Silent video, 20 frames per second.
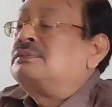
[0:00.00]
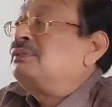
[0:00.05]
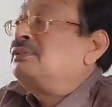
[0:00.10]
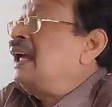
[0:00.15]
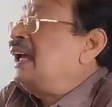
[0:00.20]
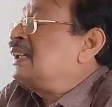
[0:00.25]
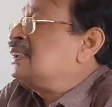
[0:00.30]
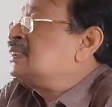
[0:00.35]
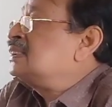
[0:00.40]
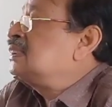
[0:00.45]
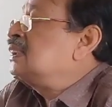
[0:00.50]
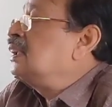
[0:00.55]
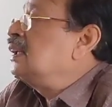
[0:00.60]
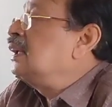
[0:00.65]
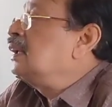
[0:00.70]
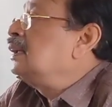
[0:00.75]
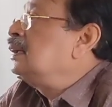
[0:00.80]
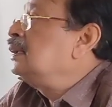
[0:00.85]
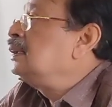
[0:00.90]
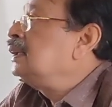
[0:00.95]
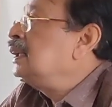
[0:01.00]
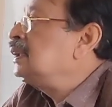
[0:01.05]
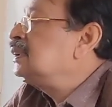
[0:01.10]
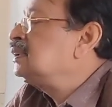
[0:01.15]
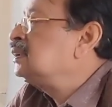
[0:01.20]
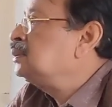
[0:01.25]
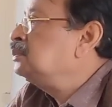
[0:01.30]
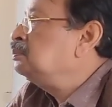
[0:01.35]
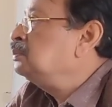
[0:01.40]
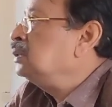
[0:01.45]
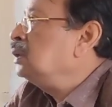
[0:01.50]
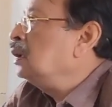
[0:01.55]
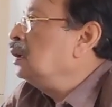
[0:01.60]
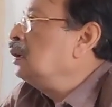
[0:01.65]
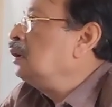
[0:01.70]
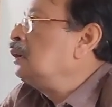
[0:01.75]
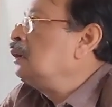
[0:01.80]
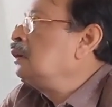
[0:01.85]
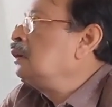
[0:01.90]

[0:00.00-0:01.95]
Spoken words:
fractional testing.